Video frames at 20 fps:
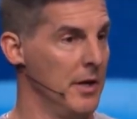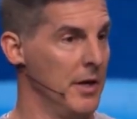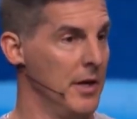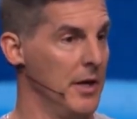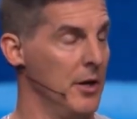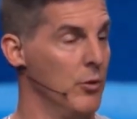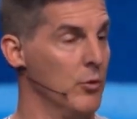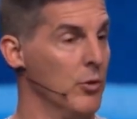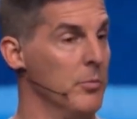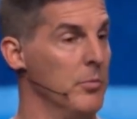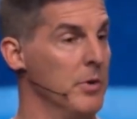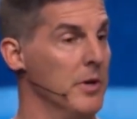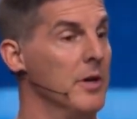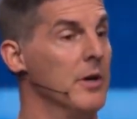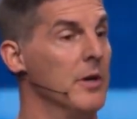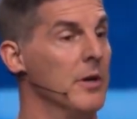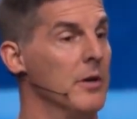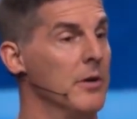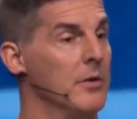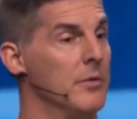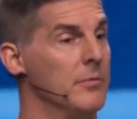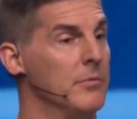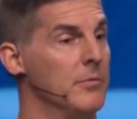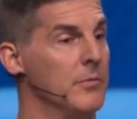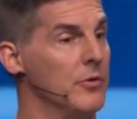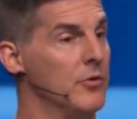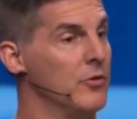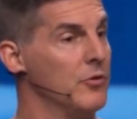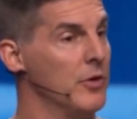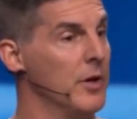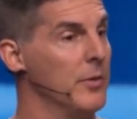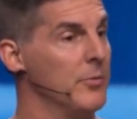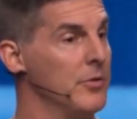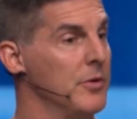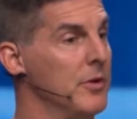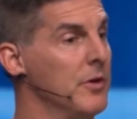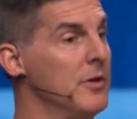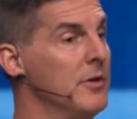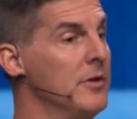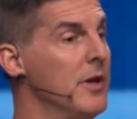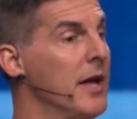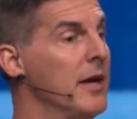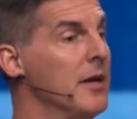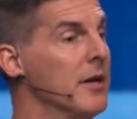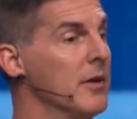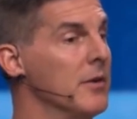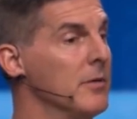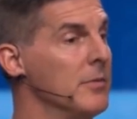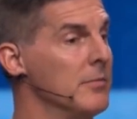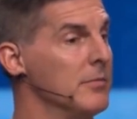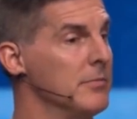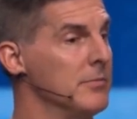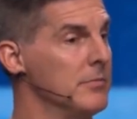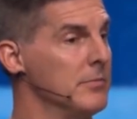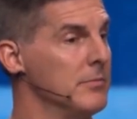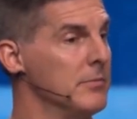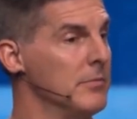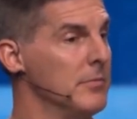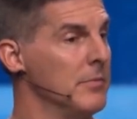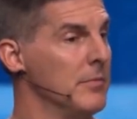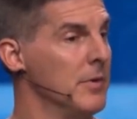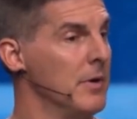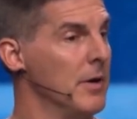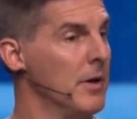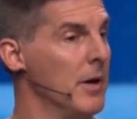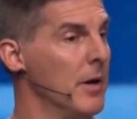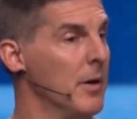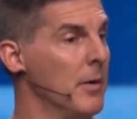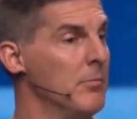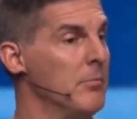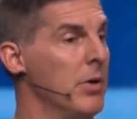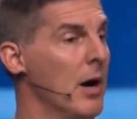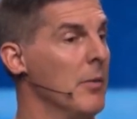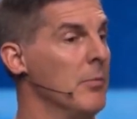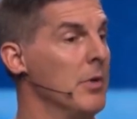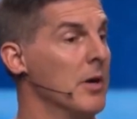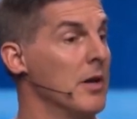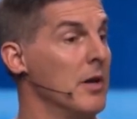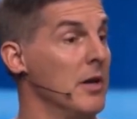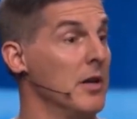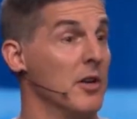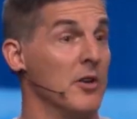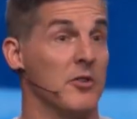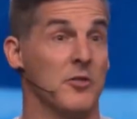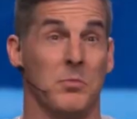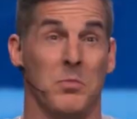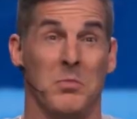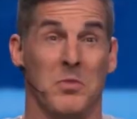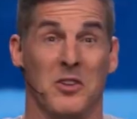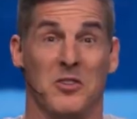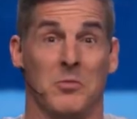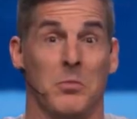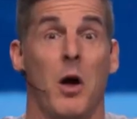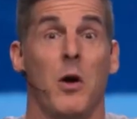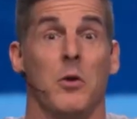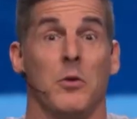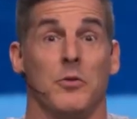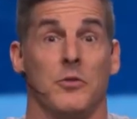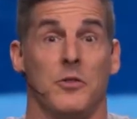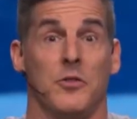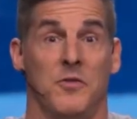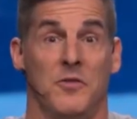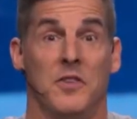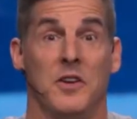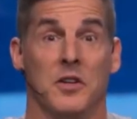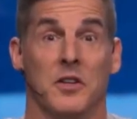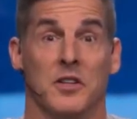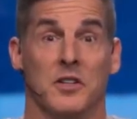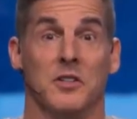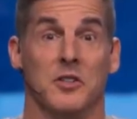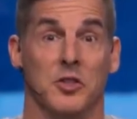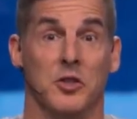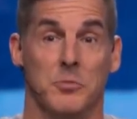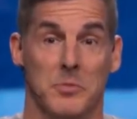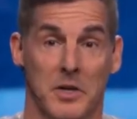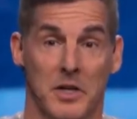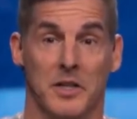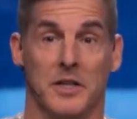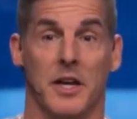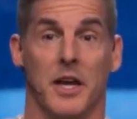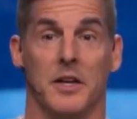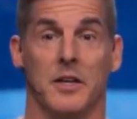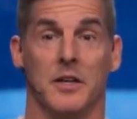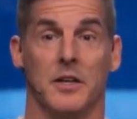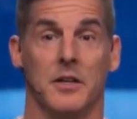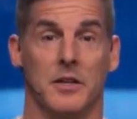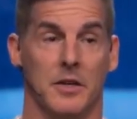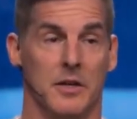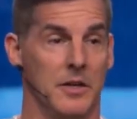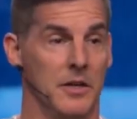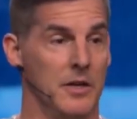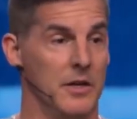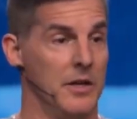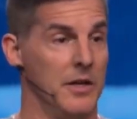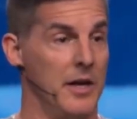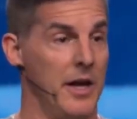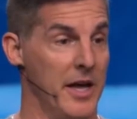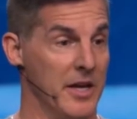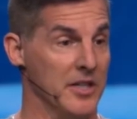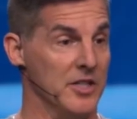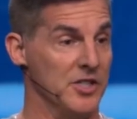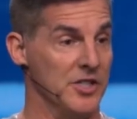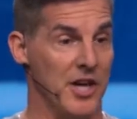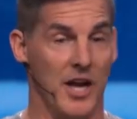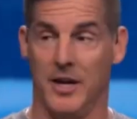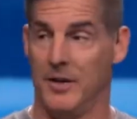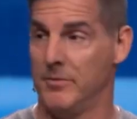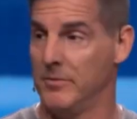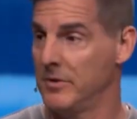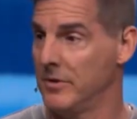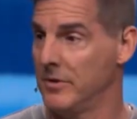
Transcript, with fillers: He would be stripped naked, publicly exposed, feeling humiliated and ashamed.